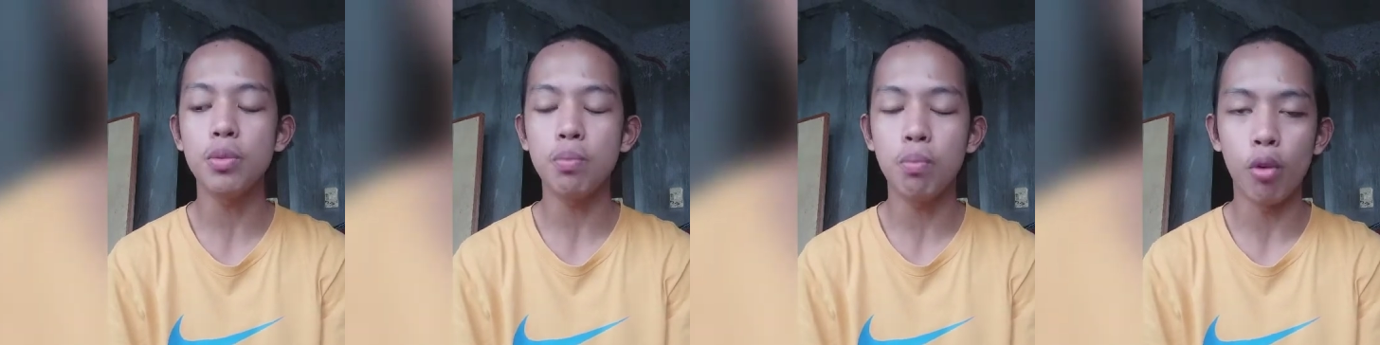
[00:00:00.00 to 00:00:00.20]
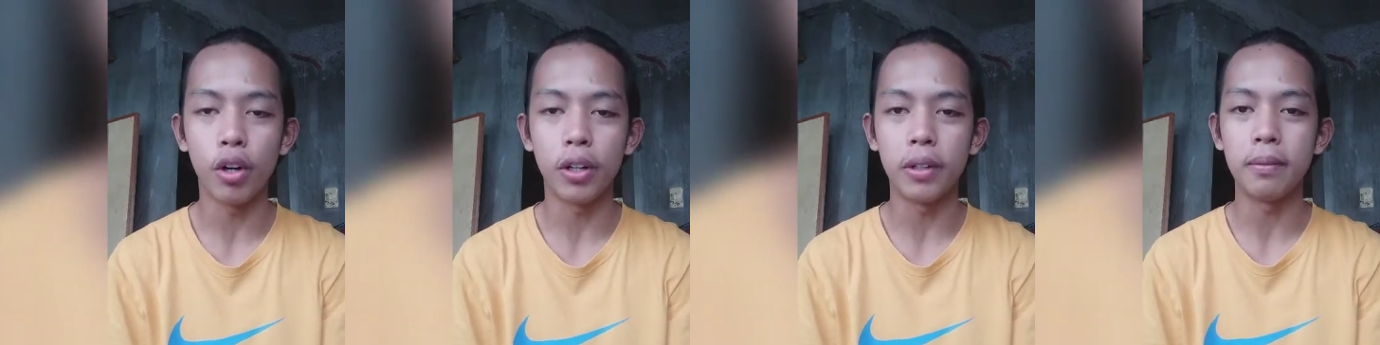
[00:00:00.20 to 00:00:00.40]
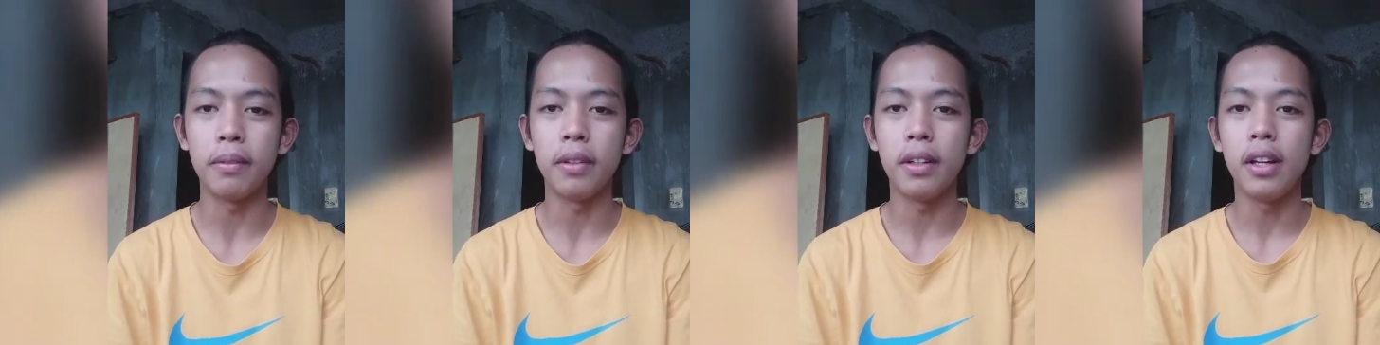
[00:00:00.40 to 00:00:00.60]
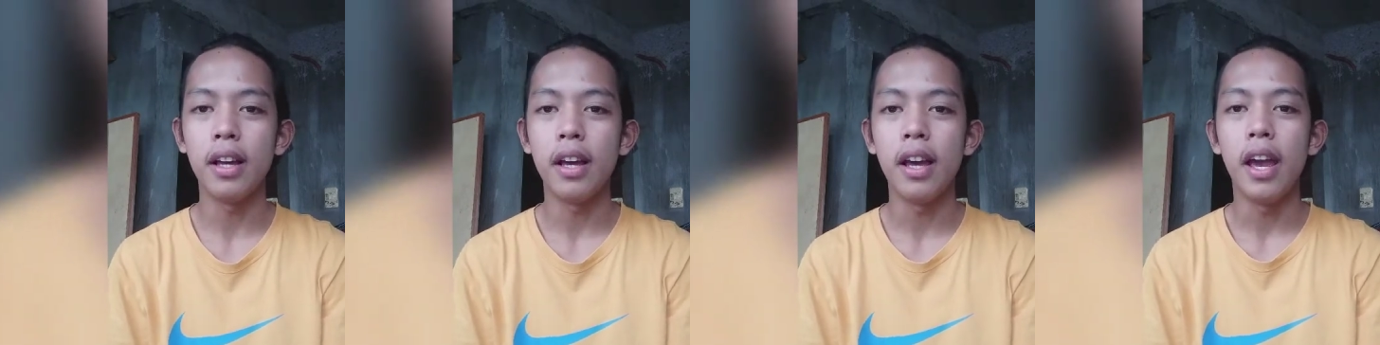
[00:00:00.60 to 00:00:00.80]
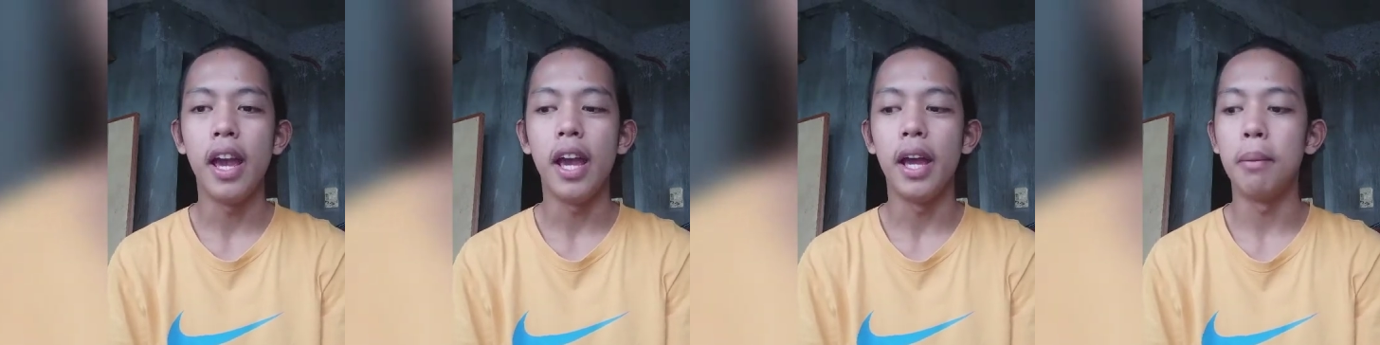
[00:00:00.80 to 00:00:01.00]
tasks
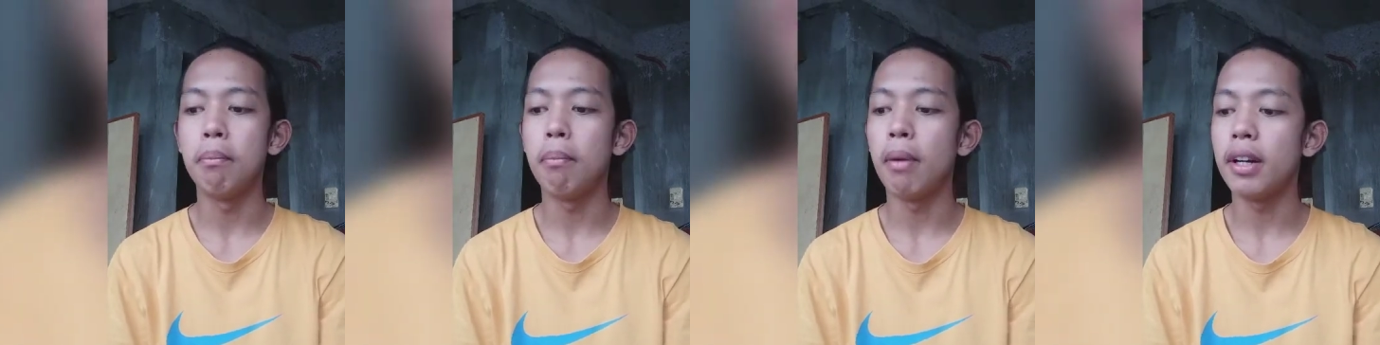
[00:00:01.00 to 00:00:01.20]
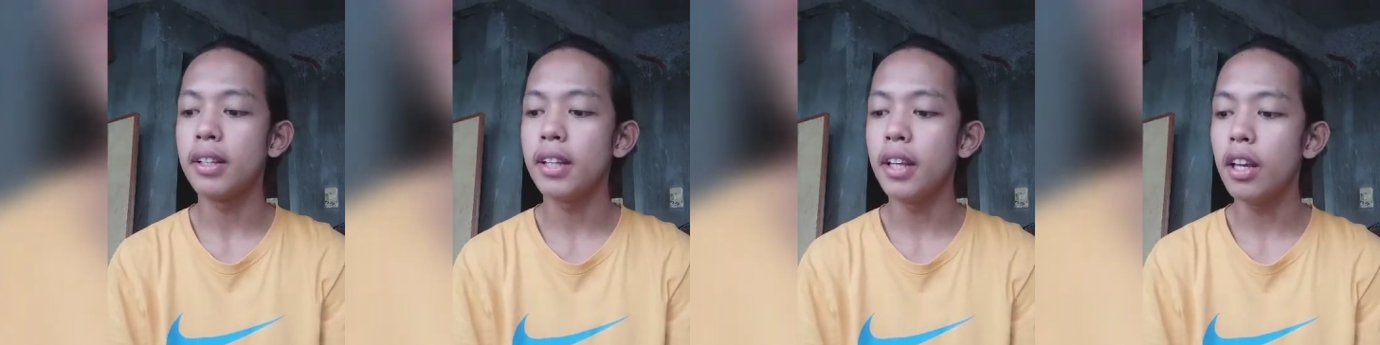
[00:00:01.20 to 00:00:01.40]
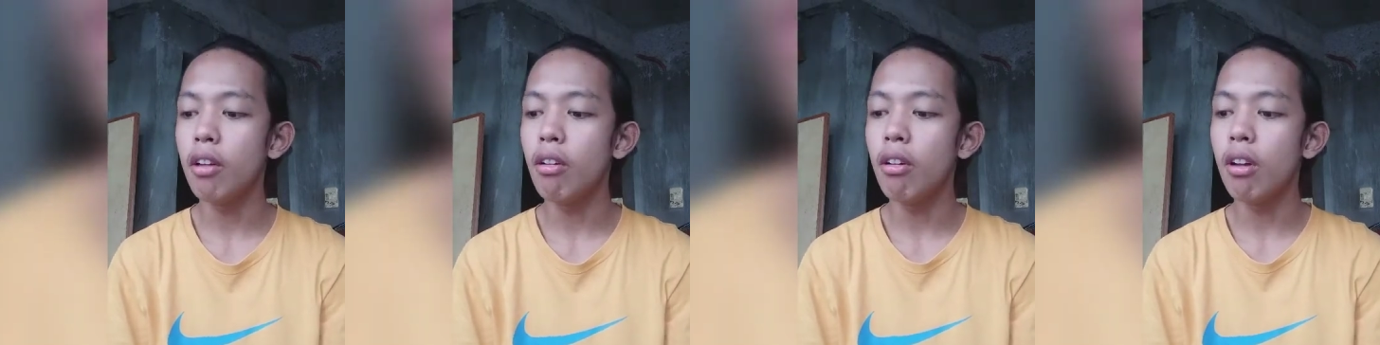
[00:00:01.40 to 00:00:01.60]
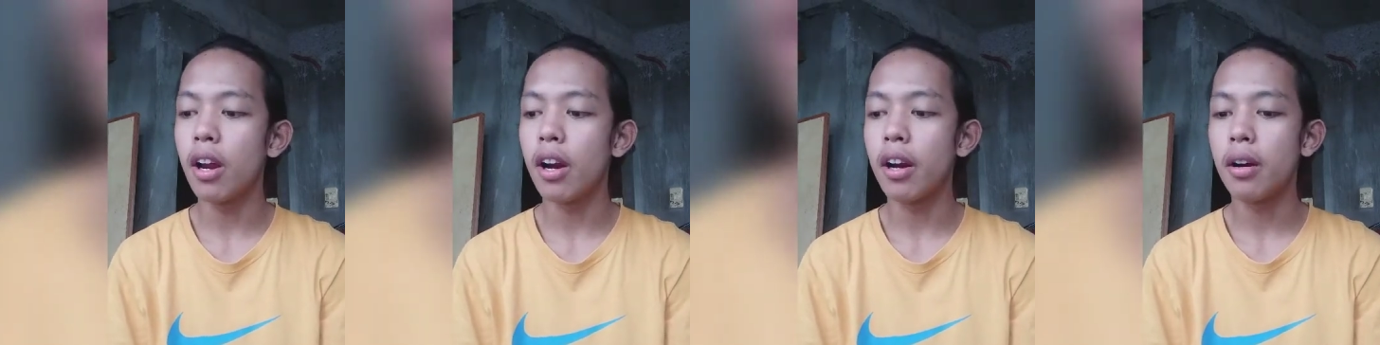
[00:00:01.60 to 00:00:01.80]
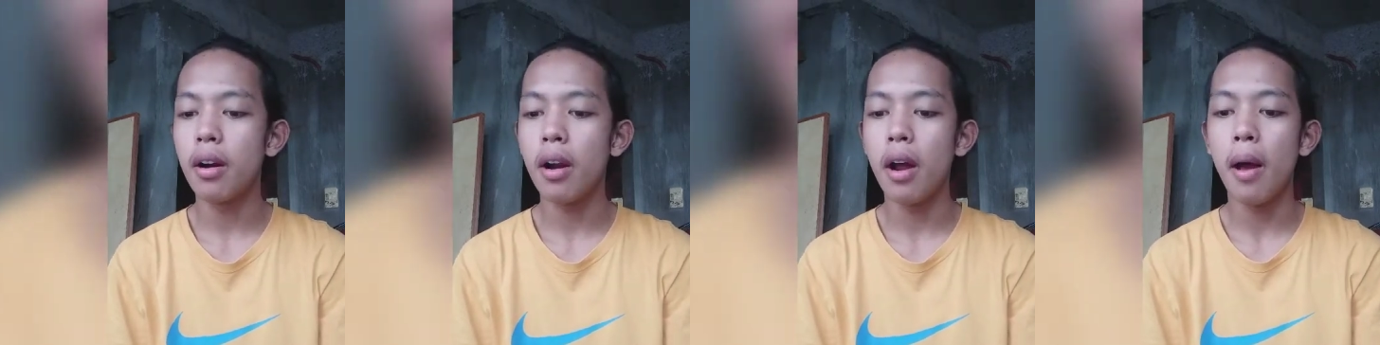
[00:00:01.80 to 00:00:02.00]
in any sport.